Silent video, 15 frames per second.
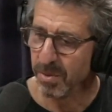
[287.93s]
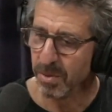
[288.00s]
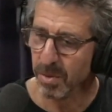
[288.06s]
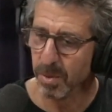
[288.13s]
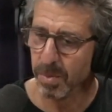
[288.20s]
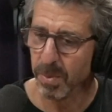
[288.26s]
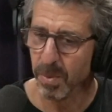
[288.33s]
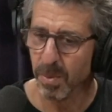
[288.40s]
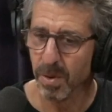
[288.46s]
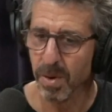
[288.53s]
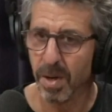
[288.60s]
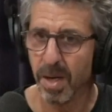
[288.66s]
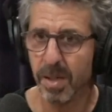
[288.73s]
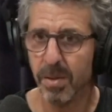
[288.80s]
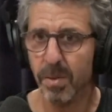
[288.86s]
you're poor
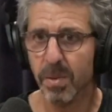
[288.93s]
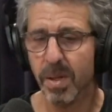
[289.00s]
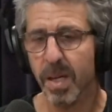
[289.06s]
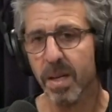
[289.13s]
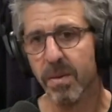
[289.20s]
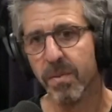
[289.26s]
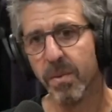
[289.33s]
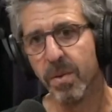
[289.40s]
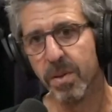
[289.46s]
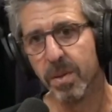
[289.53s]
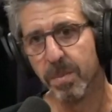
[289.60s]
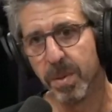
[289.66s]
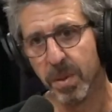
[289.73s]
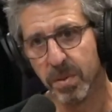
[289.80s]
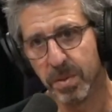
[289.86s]
and you can't afford to
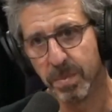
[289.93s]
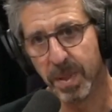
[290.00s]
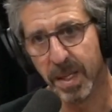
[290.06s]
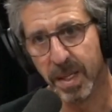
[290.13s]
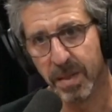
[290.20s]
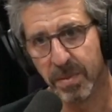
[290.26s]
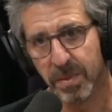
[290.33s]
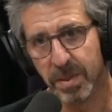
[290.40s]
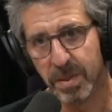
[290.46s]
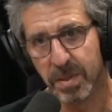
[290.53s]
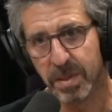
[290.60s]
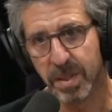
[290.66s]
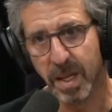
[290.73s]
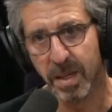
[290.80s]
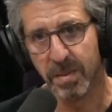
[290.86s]
post bail for
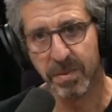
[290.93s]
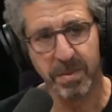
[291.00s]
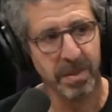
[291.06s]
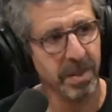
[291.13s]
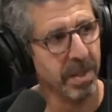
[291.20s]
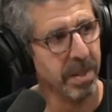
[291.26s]
yourself,